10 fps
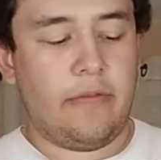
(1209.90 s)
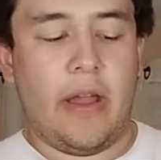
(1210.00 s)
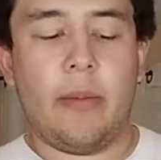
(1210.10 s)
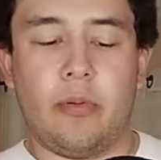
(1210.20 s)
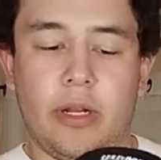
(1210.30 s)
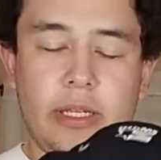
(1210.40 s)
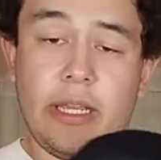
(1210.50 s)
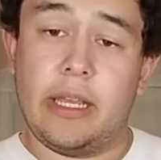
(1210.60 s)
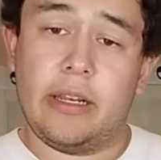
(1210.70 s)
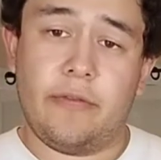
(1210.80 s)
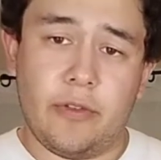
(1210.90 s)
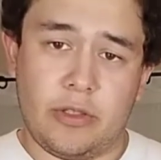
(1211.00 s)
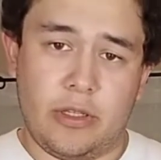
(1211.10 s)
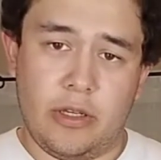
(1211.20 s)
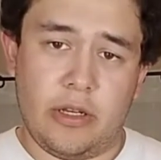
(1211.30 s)
fabric, and it
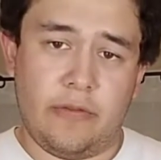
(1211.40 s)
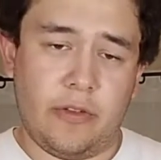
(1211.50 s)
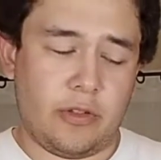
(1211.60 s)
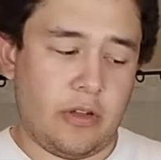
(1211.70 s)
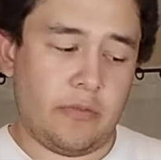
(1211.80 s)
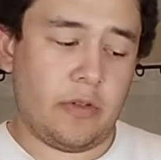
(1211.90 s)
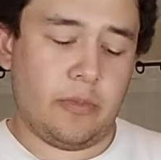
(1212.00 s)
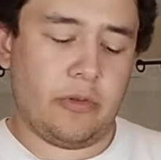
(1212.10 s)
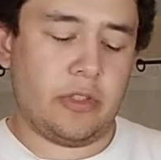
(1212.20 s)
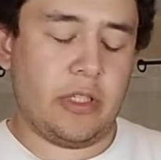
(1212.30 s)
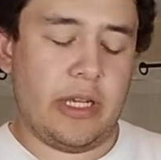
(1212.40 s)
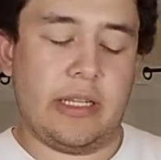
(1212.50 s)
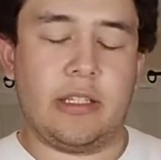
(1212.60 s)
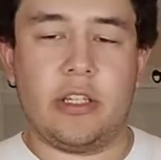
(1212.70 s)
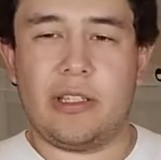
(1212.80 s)
feels good, it feels comfortable, and
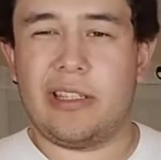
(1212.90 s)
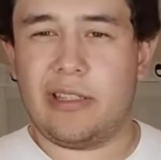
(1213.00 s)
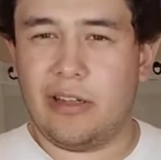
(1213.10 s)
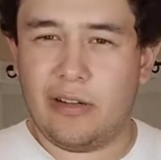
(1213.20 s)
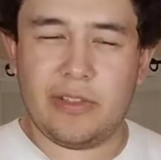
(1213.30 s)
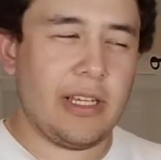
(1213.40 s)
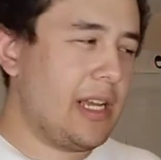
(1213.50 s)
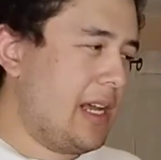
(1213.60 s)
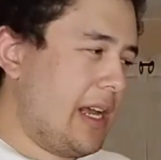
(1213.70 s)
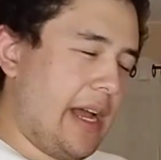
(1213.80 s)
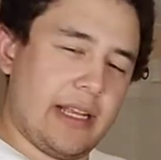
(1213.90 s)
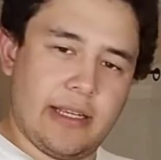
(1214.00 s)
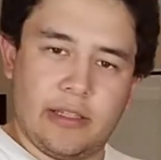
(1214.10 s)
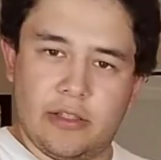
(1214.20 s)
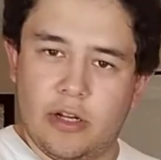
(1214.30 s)
it's just as soft as
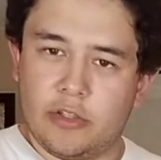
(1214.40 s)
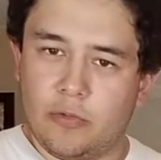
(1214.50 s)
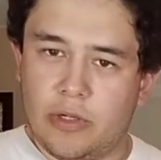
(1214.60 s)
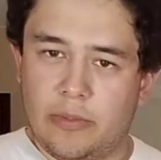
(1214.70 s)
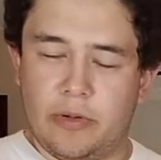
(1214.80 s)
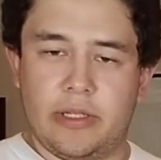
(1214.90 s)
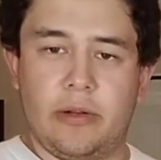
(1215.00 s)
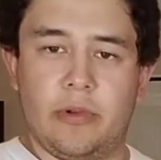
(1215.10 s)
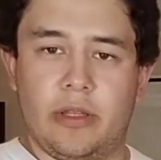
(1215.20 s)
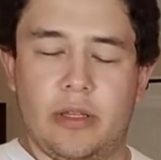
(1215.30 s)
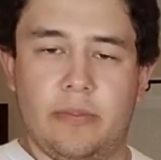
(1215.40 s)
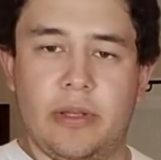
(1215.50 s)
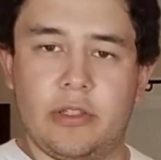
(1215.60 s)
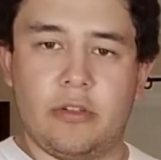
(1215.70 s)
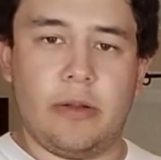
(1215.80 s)
like the Dodger one I presented with the
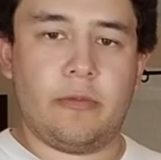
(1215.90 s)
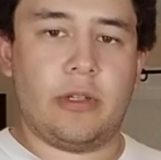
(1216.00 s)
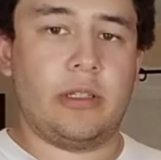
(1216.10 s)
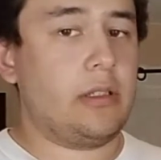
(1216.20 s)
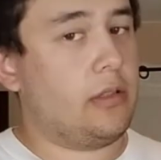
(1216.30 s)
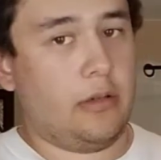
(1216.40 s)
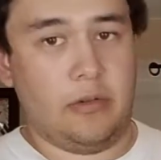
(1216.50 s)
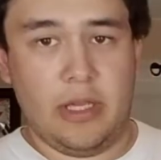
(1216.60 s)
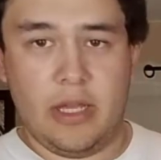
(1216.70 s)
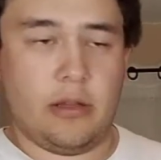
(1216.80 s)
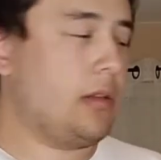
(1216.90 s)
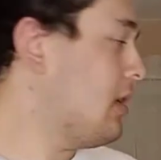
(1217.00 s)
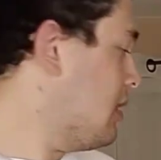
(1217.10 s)
pinstripe one. So yeah,